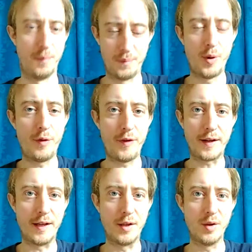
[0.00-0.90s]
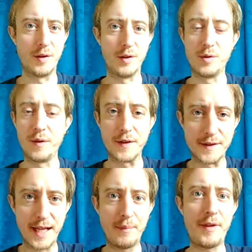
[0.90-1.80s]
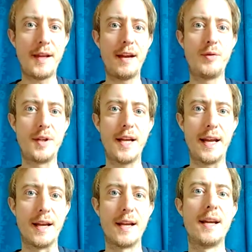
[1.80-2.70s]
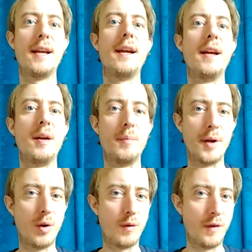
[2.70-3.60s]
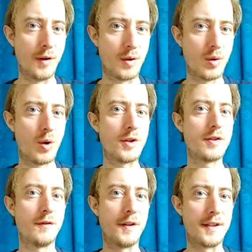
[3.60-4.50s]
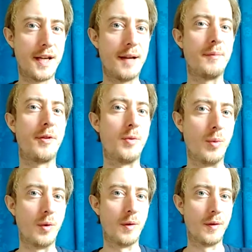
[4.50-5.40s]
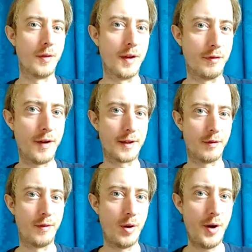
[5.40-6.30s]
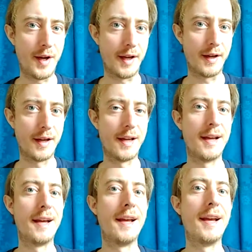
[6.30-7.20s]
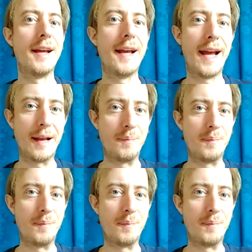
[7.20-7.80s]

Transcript: perfectly good, you do the same thing every day, but over the course of the time, through the effect of learning and